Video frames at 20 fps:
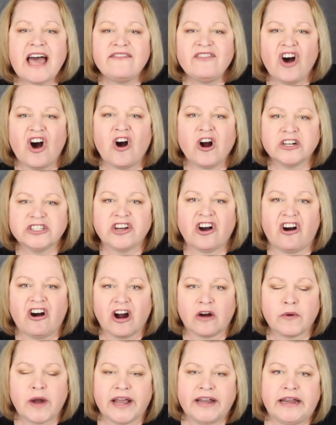have a heart to
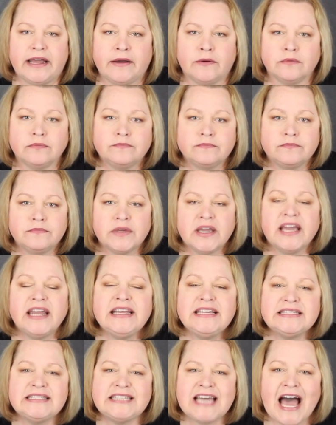heart right now.
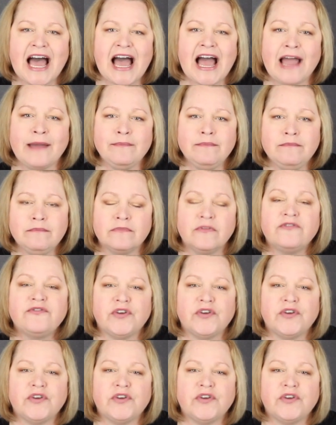It is time